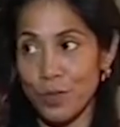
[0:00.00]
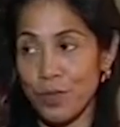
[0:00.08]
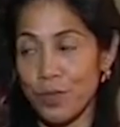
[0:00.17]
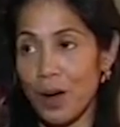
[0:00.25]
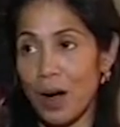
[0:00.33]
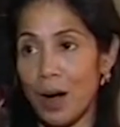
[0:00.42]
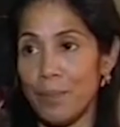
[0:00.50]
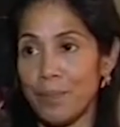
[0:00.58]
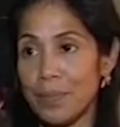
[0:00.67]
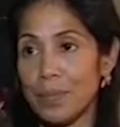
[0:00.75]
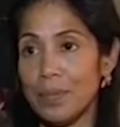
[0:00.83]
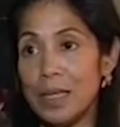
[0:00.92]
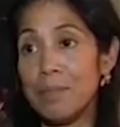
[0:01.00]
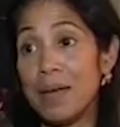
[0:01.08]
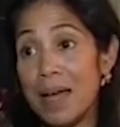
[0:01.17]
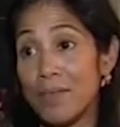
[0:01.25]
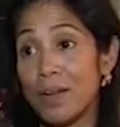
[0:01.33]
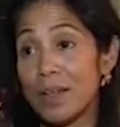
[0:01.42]
sort of um,
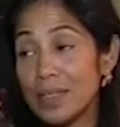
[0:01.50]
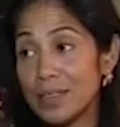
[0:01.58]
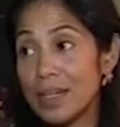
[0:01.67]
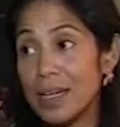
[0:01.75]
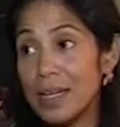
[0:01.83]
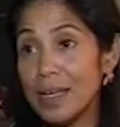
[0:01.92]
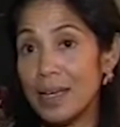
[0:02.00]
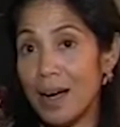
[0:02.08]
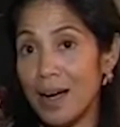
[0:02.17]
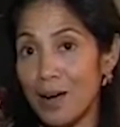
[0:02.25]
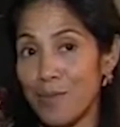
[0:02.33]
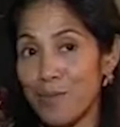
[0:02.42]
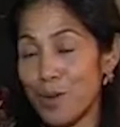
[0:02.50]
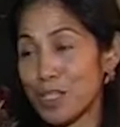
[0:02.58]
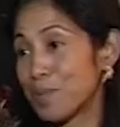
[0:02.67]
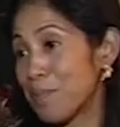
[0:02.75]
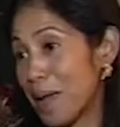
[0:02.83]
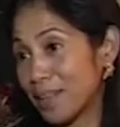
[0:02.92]
deep level, it really um,
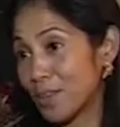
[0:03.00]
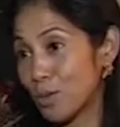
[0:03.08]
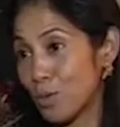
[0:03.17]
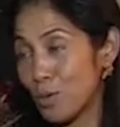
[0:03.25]
was meant